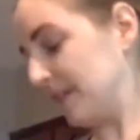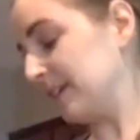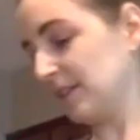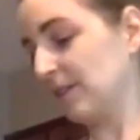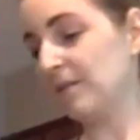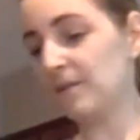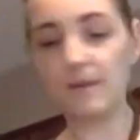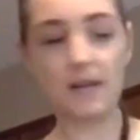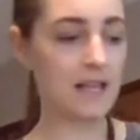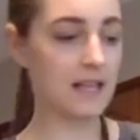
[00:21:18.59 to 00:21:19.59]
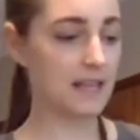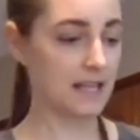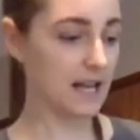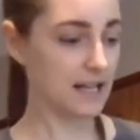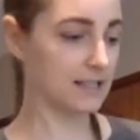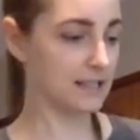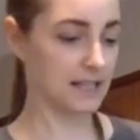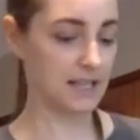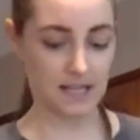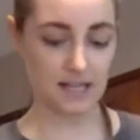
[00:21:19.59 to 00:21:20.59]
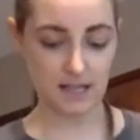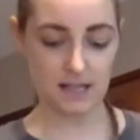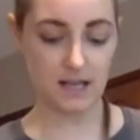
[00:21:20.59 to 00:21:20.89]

So the next thing,